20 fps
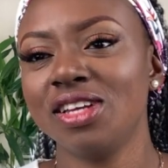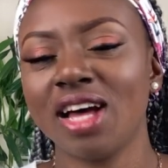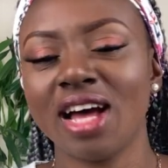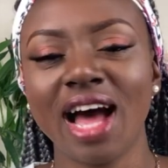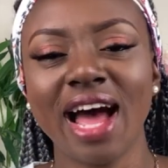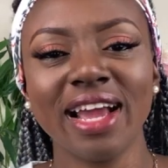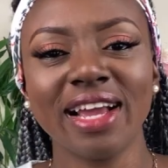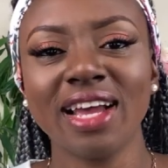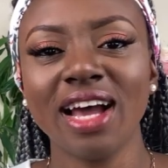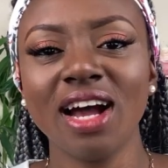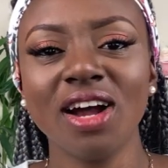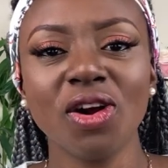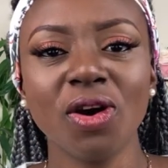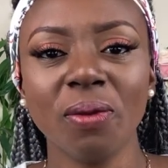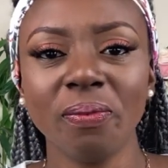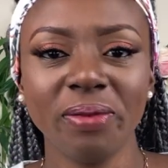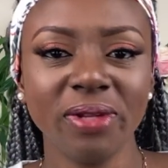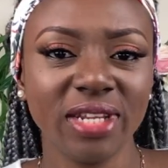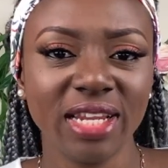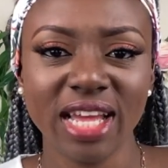I can't
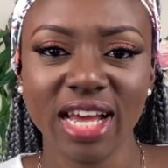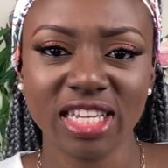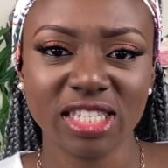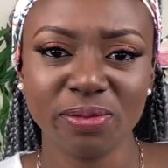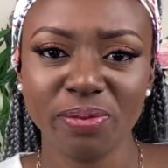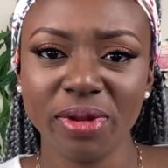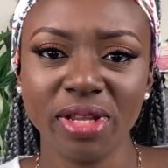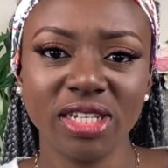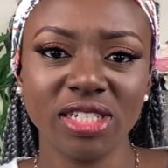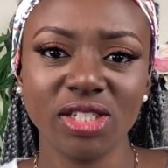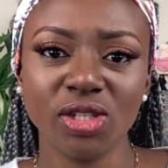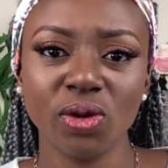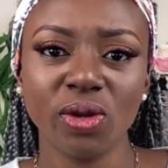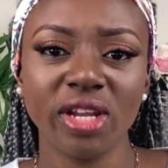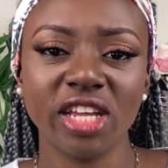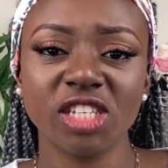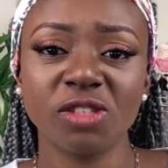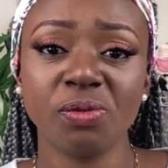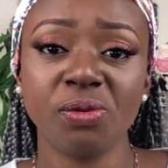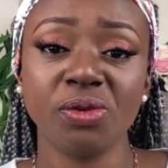completely explain the whole
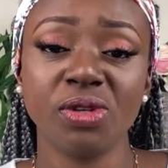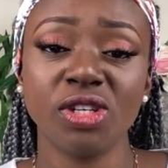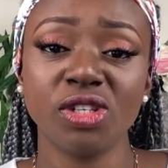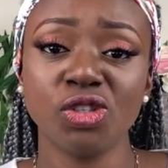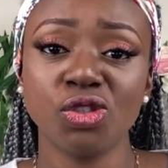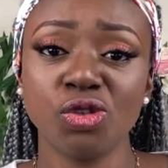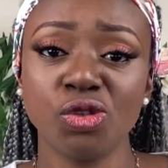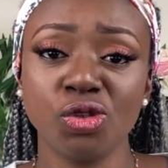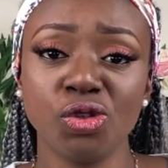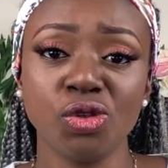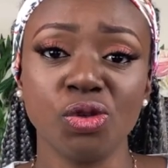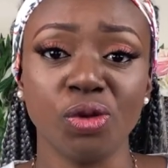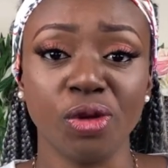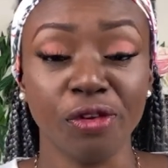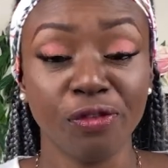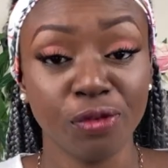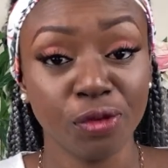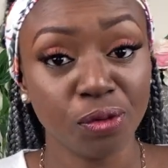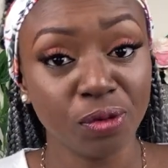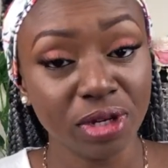experience to you.
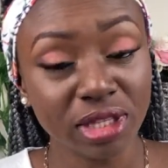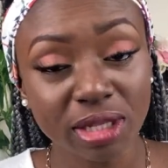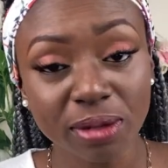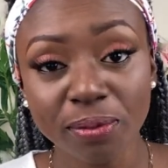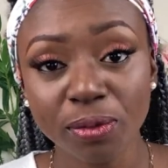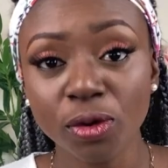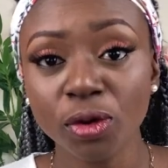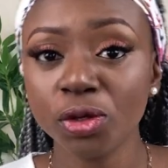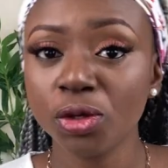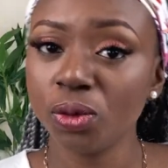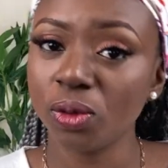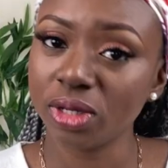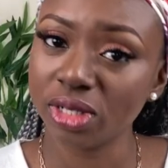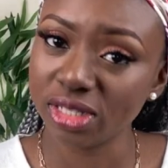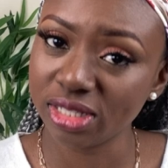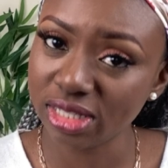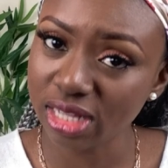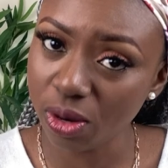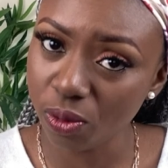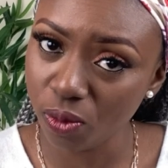If you read the book, you
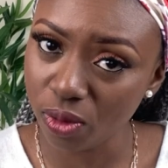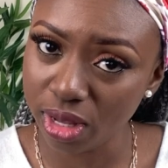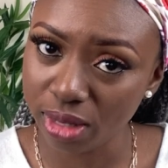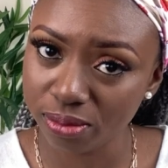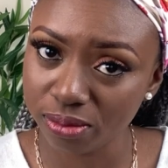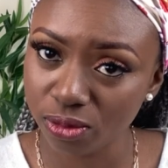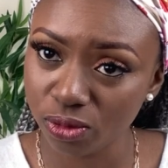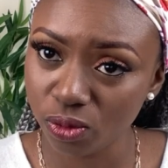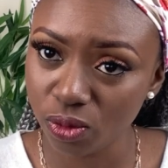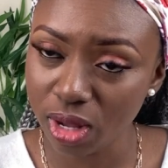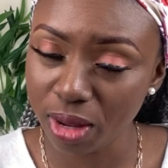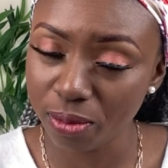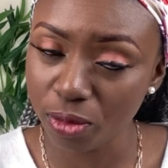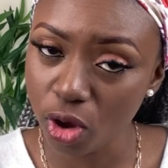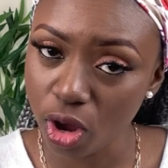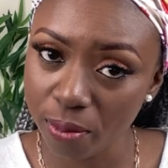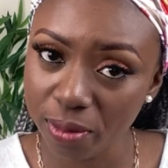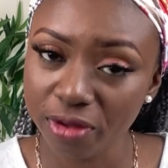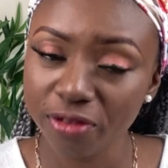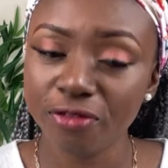understand where I'm
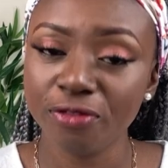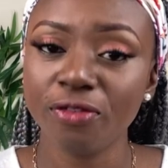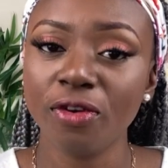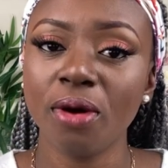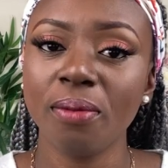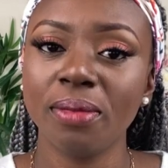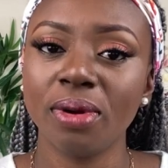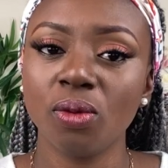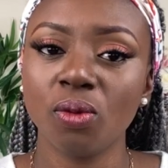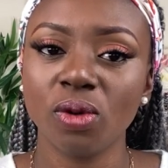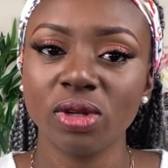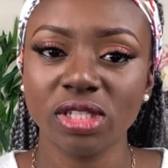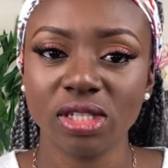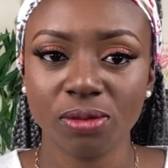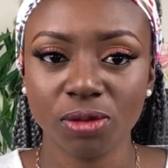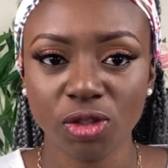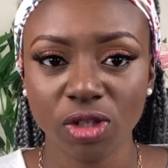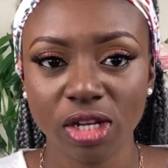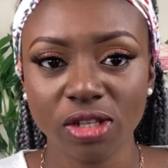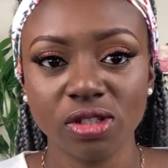coming from and what
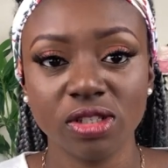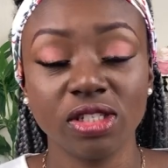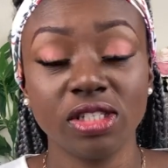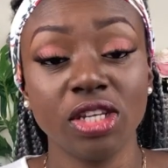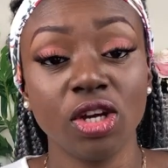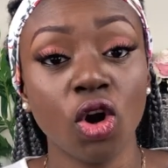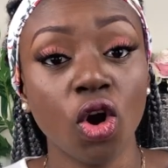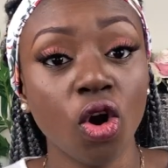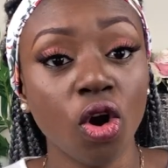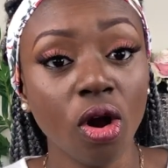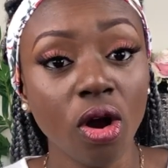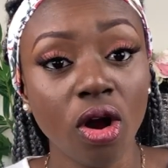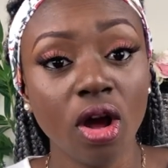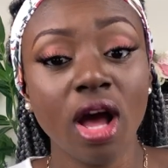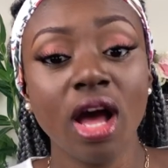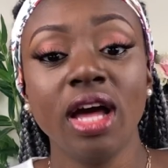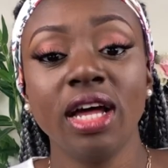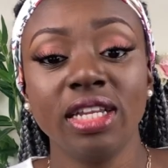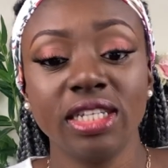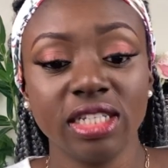I'm trying to say. Or
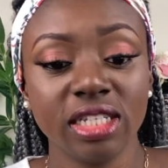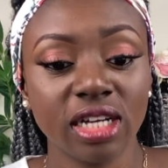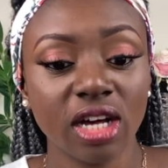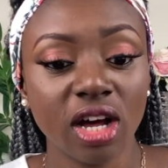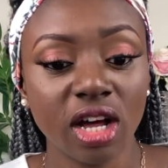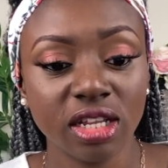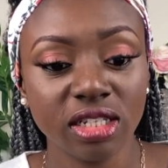the